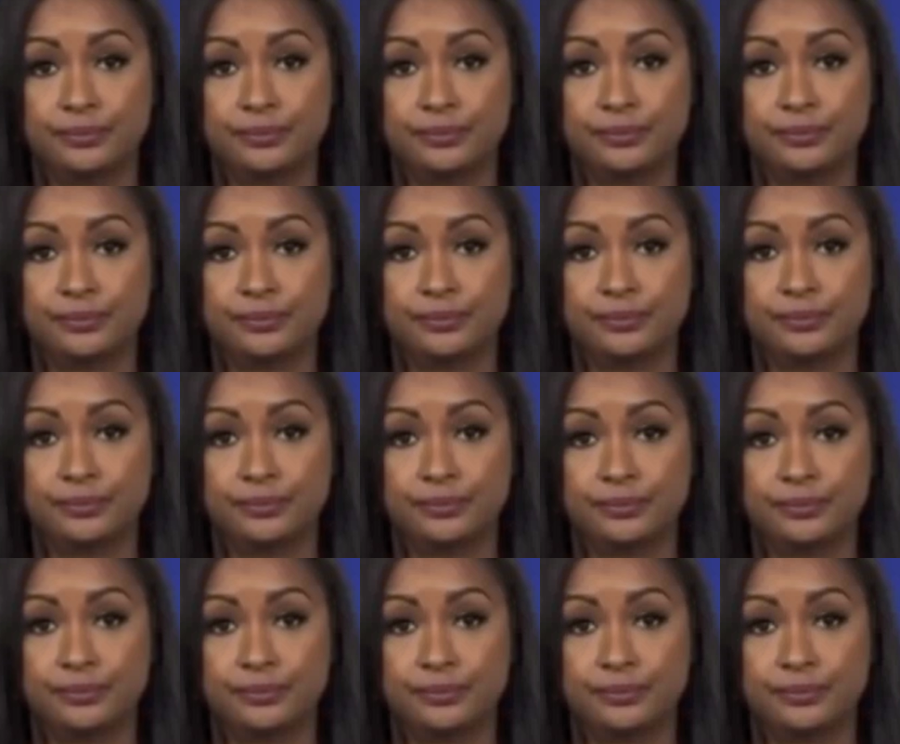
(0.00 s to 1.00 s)

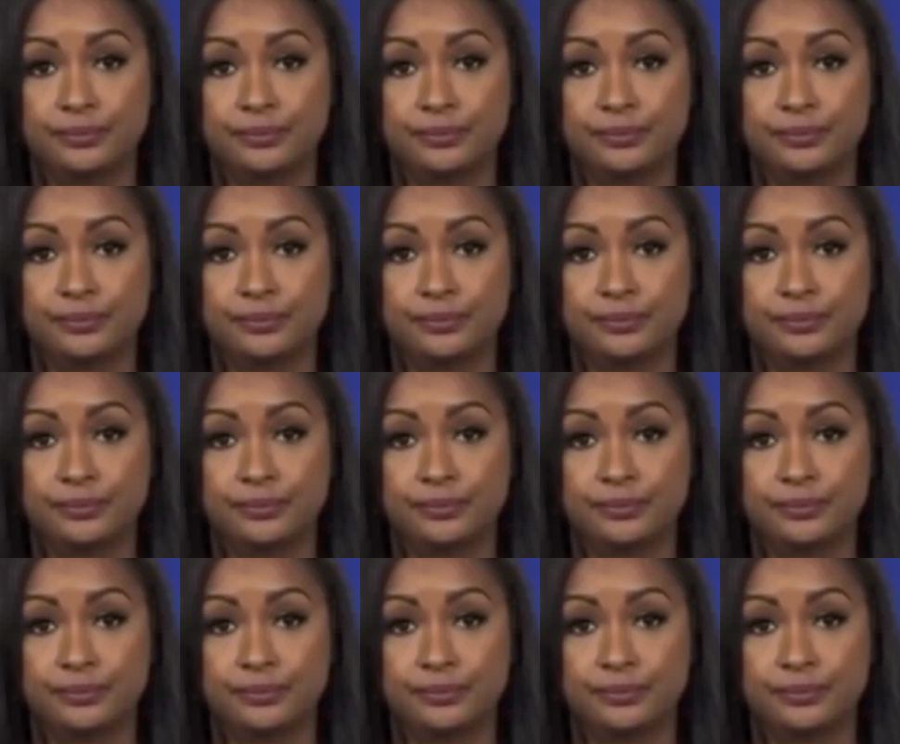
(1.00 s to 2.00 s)

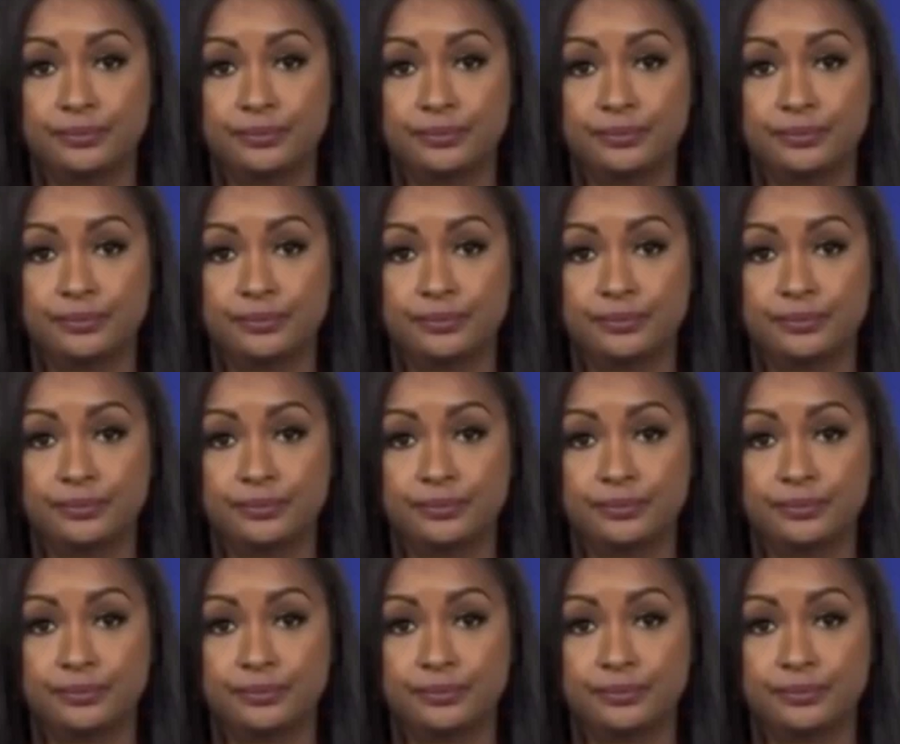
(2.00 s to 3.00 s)

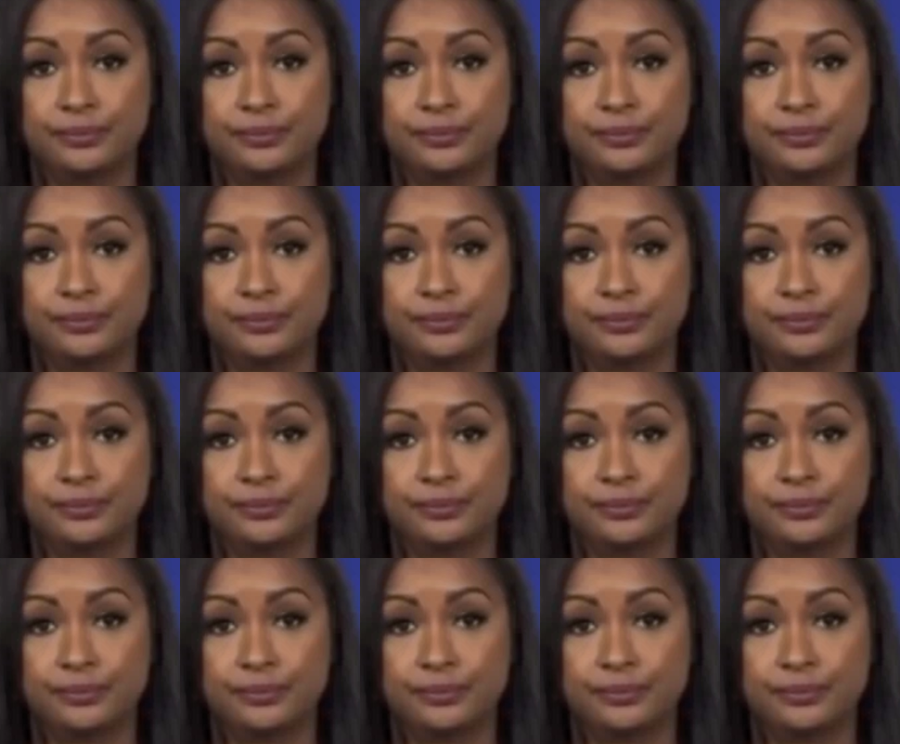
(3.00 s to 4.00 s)

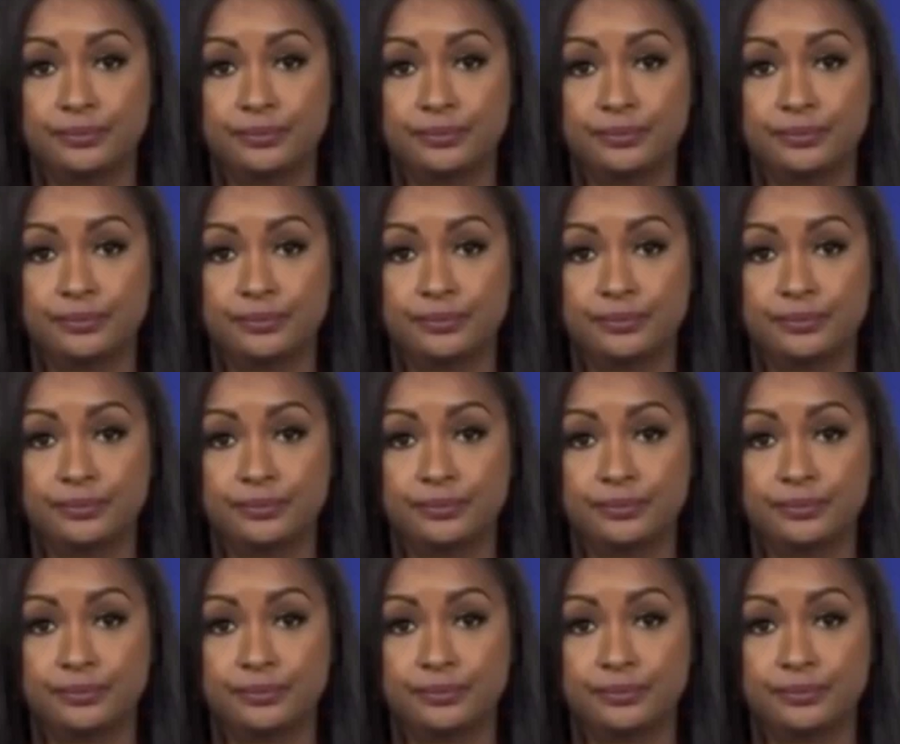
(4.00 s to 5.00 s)

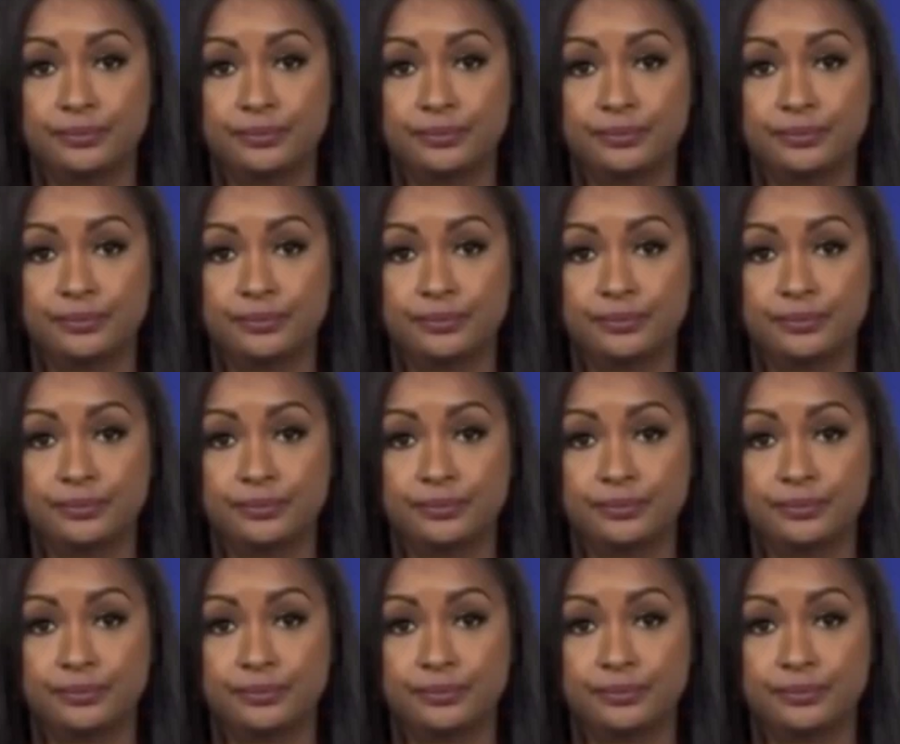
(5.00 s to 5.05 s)
(not speaking)